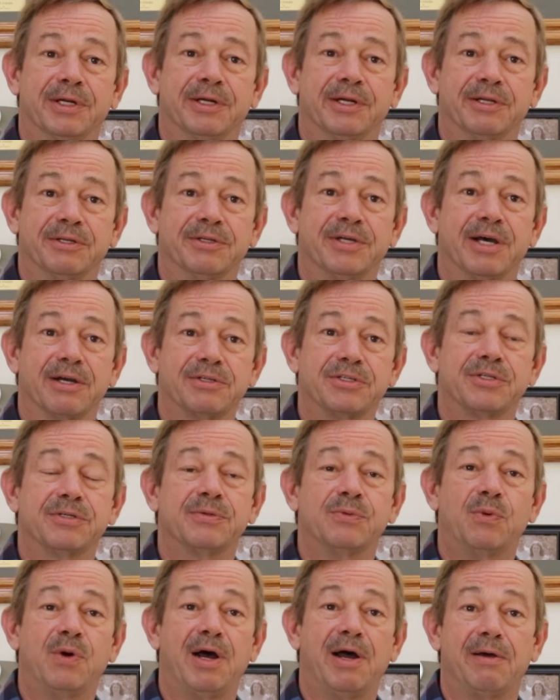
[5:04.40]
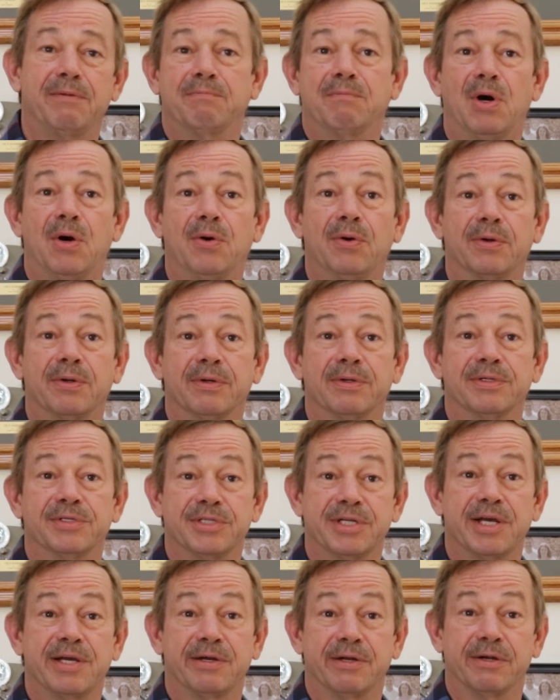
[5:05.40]
an induction wound motor
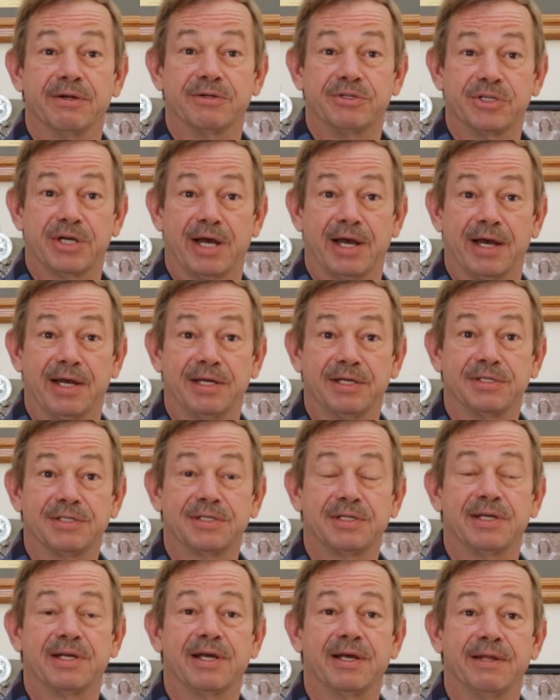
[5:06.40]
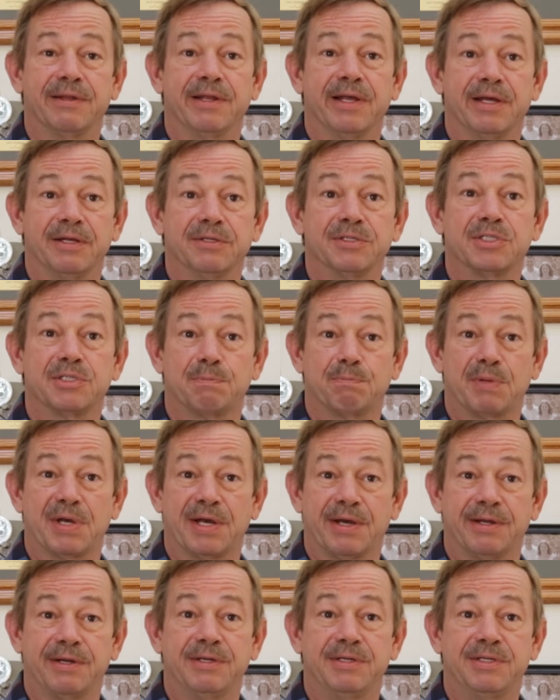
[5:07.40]
is energized and then
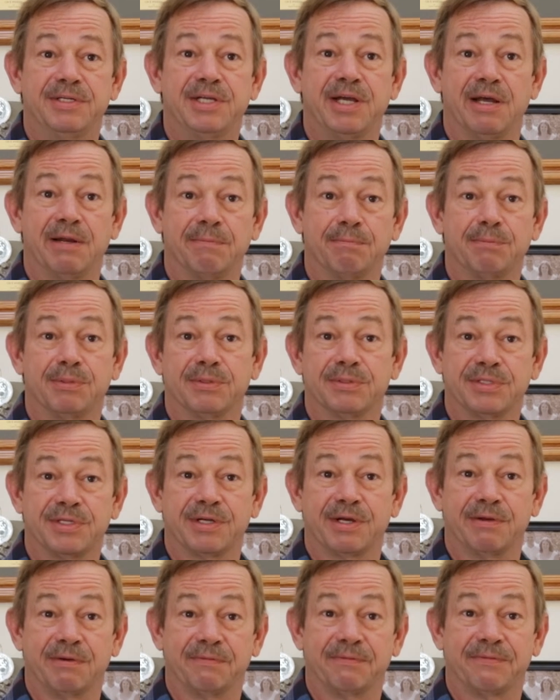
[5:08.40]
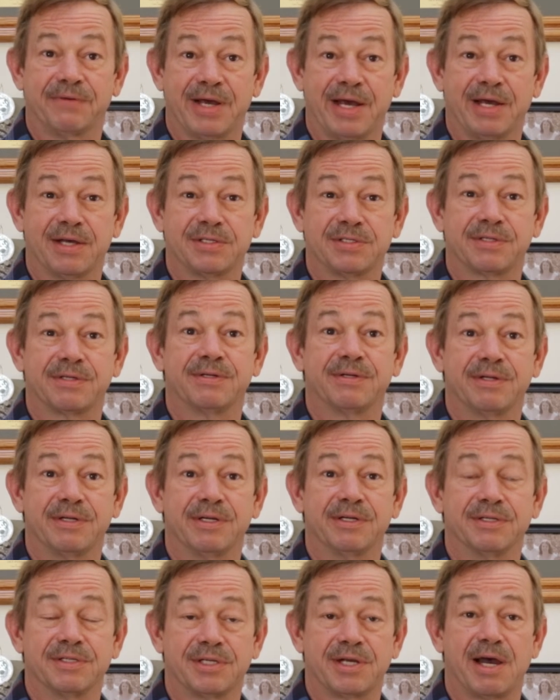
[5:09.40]
sped 10% faster
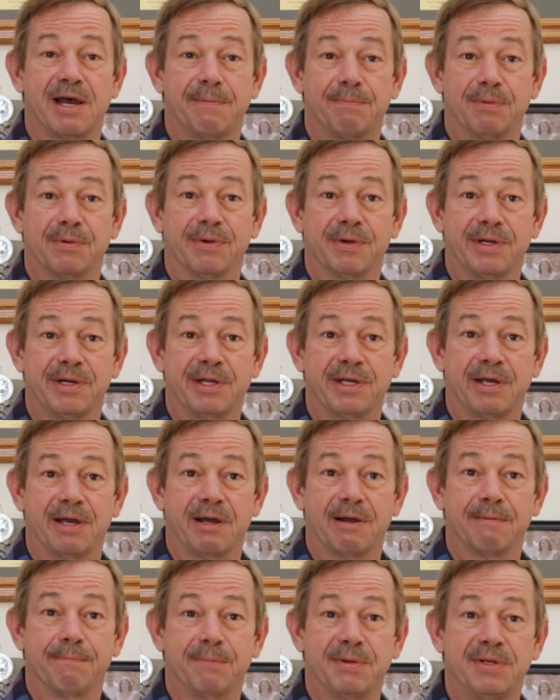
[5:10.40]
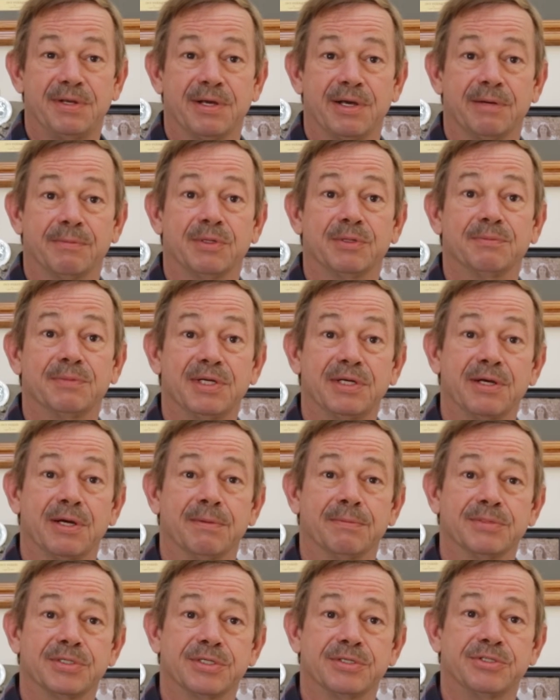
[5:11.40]
than its operating RPM, it
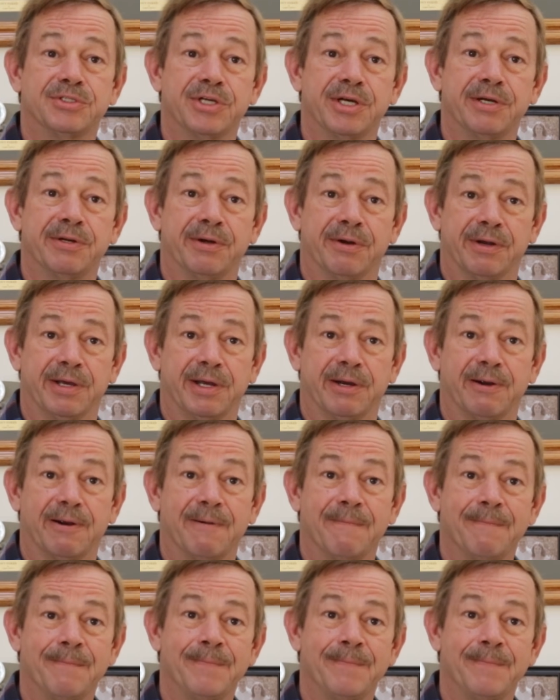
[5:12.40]
becomes a generator.